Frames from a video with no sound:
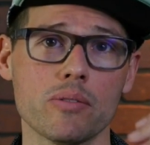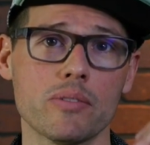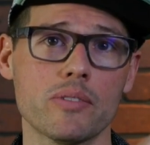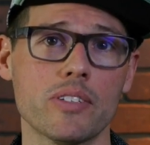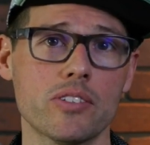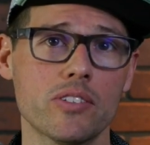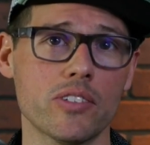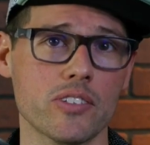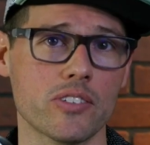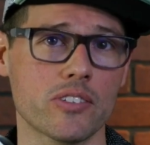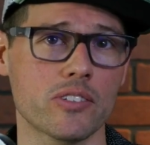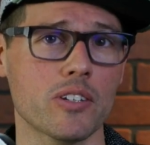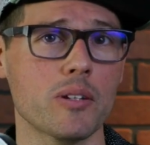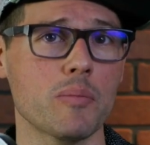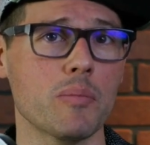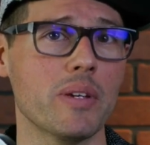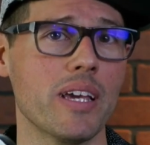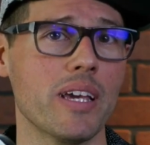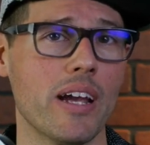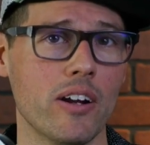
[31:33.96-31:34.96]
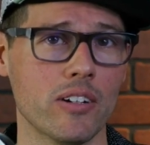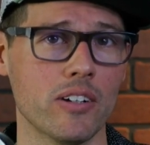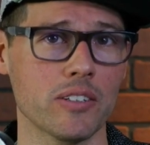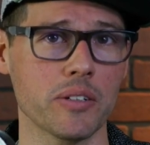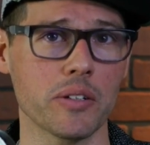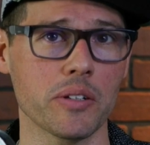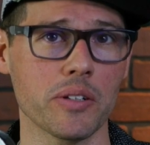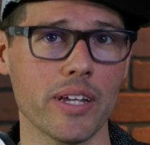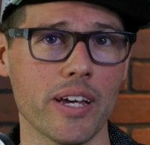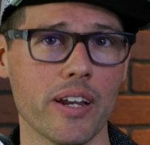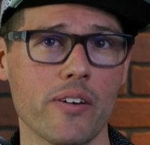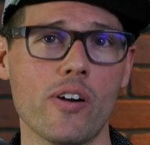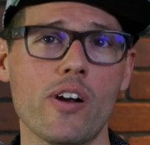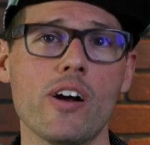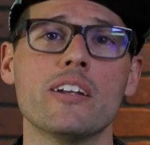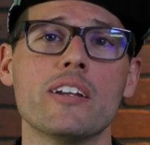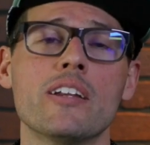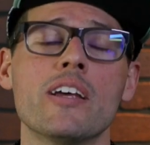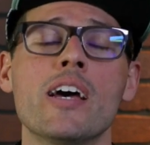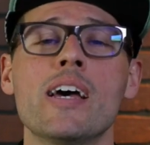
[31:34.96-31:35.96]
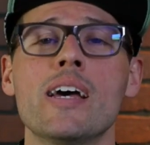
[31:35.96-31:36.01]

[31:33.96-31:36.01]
this is going to be aired a little later on.